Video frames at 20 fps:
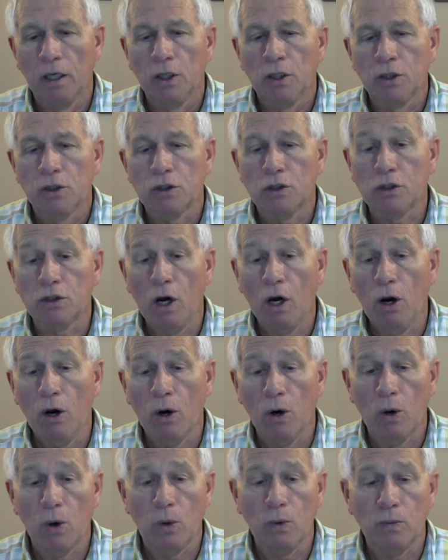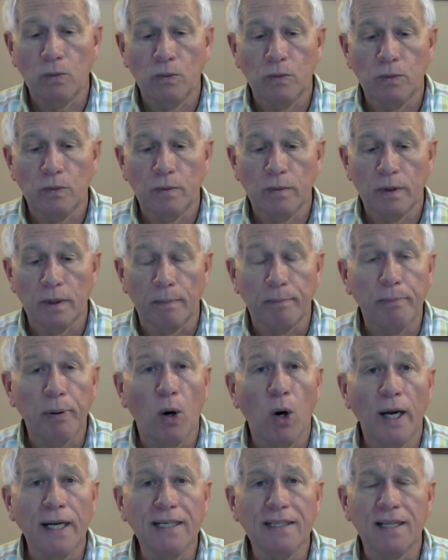So the
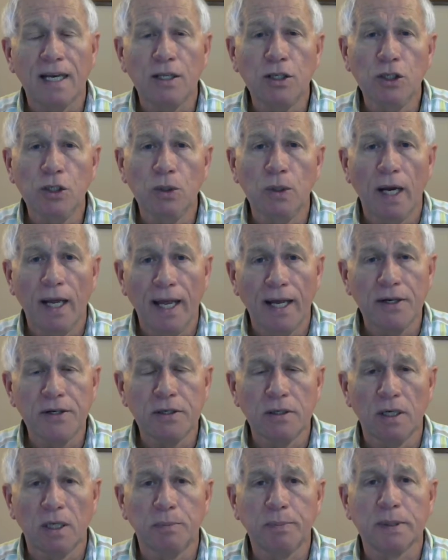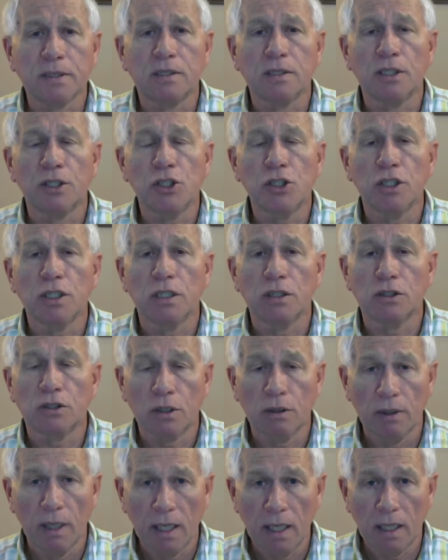point that you enter a position is
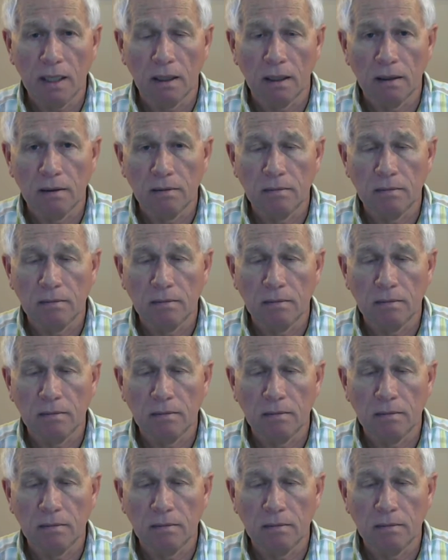critical.